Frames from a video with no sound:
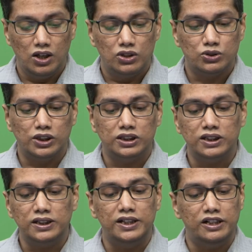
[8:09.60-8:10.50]
So, the
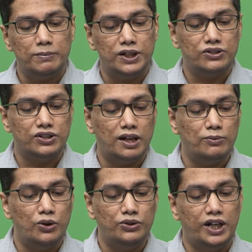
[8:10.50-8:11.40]
third interpretation I
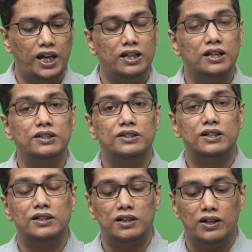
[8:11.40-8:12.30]
am going to take is
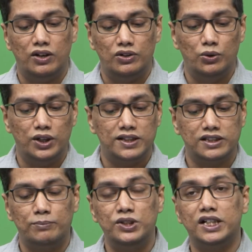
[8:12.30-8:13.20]
known as
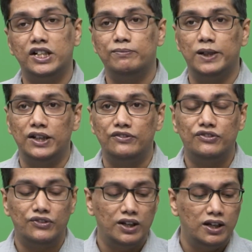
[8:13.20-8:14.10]
subjective belief.